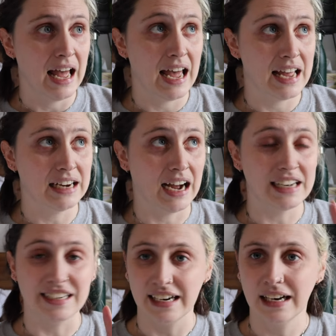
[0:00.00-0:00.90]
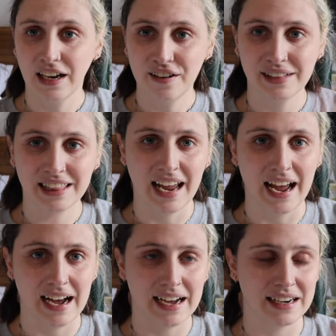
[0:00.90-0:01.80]
and I did love that they
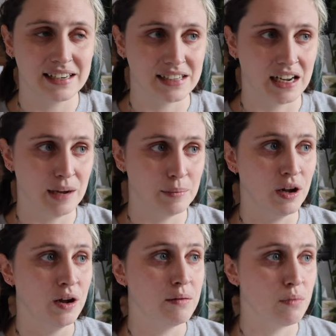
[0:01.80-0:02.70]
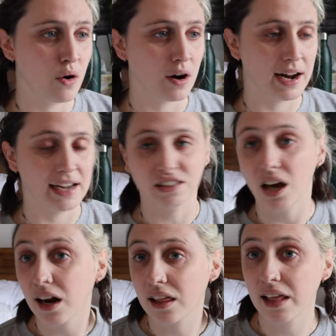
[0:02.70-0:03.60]
had some more
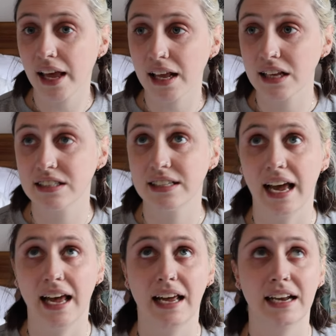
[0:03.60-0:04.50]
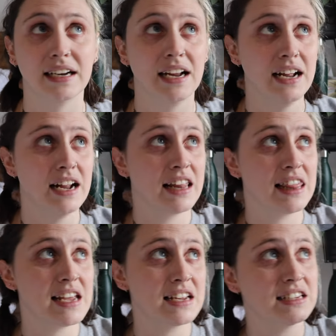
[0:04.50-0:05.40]
exotic things and
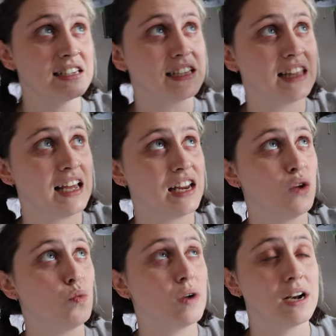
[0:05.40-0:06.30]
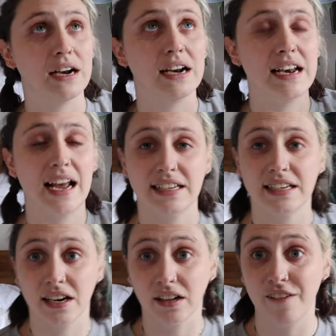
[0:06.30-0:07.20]
things that you wouldn't
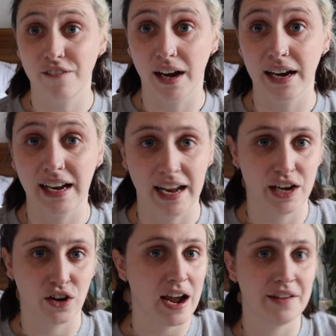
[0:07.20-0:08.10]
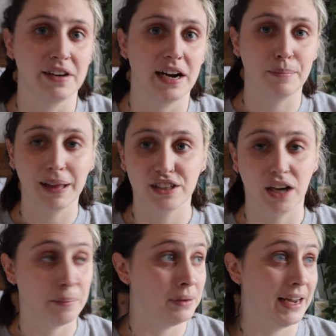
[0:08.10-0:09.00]
necessarily find in your everyday plant
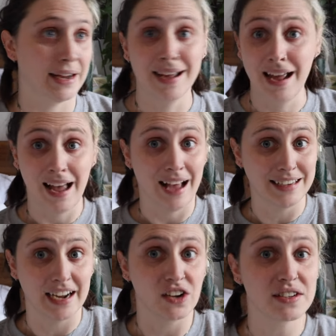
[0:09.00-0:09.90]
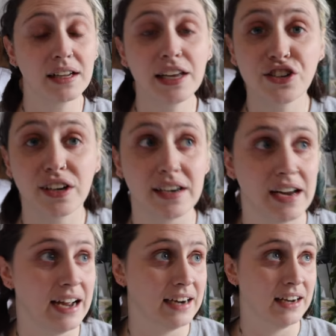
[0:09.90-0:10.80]
shop like a Thai constellation
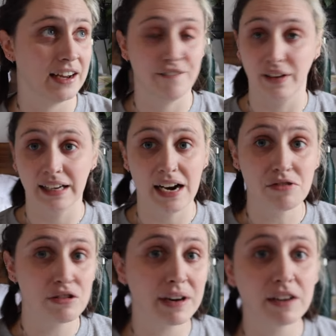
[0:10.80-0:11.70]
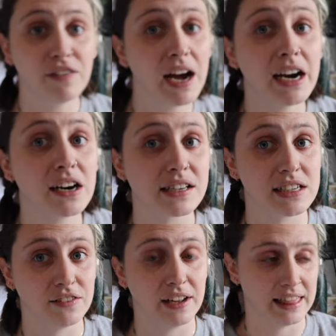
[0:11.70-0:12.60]
and like a philodendron ring of fire and
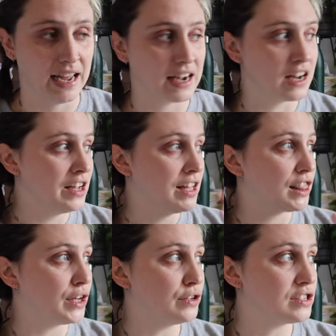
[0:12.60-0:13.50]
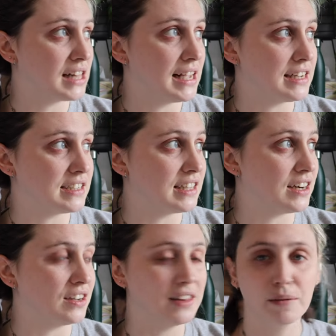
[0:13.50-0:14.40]
stuff like that. Those things that
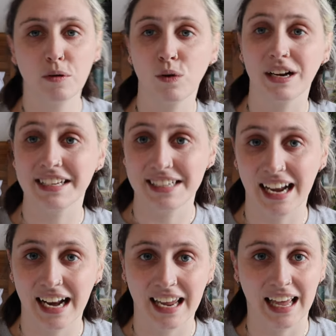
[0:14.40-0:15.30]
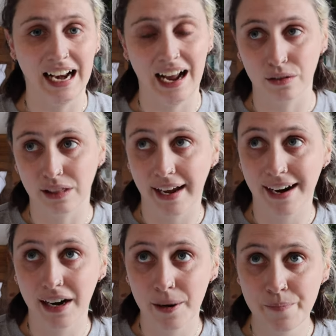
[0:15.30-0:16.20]
are a little bit more exciting and out
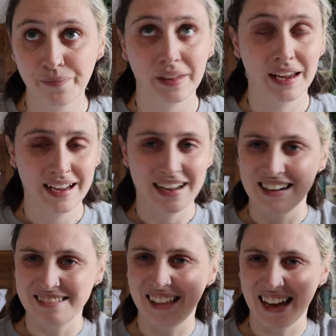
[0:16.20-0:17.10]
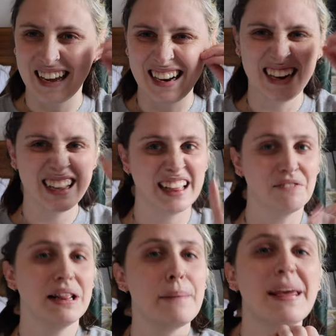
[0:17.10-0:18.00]
there that that
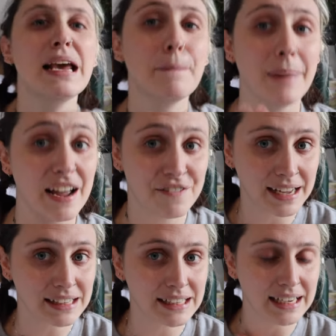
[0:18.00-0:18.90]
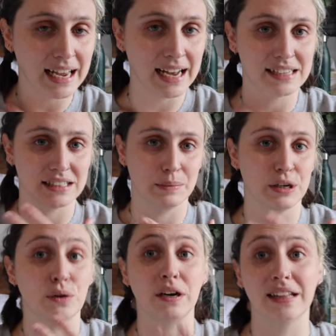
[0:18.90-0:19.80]
really piqued my fancy as
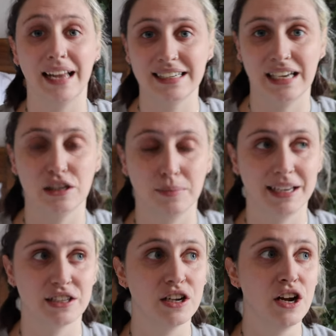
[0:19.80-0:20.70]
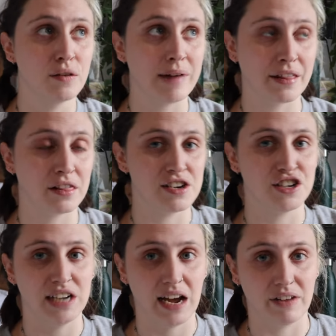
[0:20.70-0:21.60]
someone who collects houseplants rather than
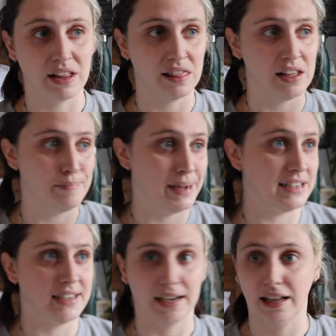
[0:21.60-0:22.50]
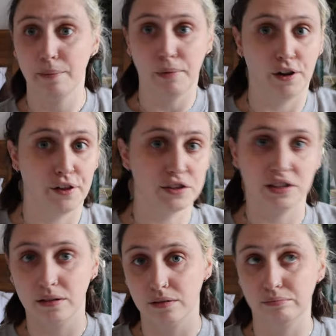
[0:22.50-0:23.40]
just having the basic like
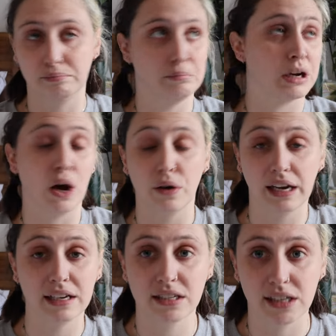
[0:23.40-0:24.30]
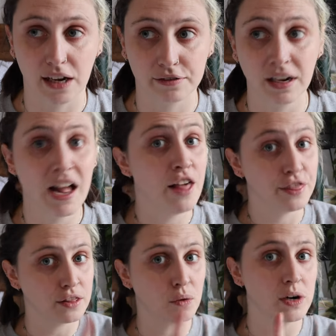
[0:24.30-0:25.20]
pothos and begonia and stuff.
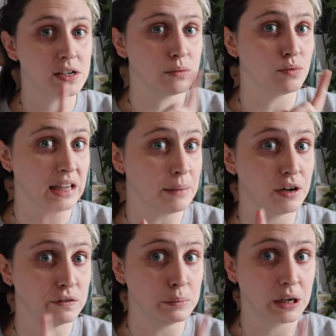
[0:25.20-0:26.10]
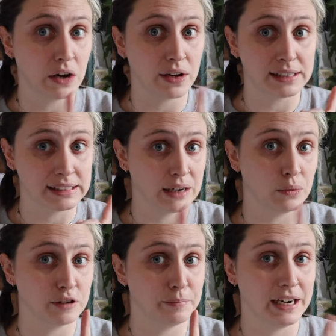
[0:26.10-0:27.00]
Though there were some really beautiful begonias that I
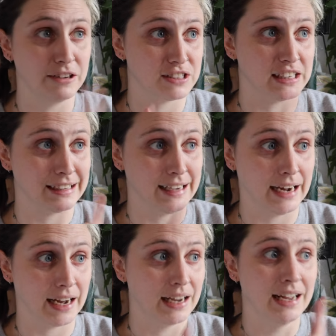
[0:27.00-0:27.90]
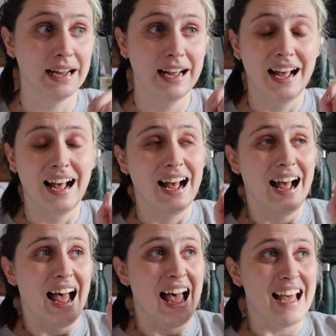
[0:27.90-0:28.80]
would have been interested in getting.
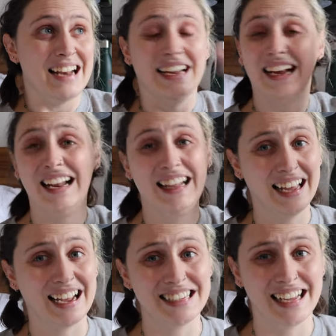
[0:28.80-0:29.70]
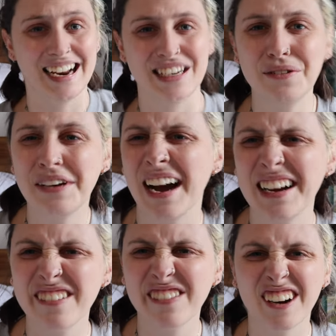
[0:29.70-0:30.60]
And like I said, I do
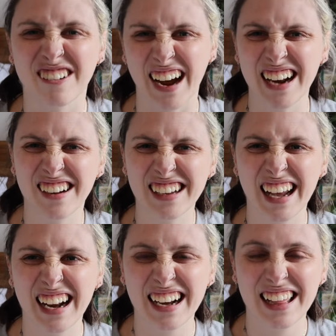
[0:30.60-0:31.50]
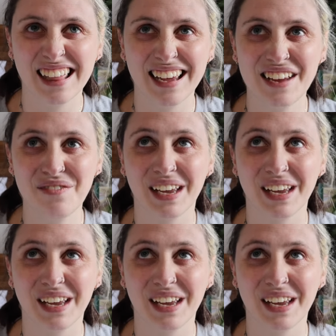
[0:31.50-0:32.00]
kind of regret not getting anything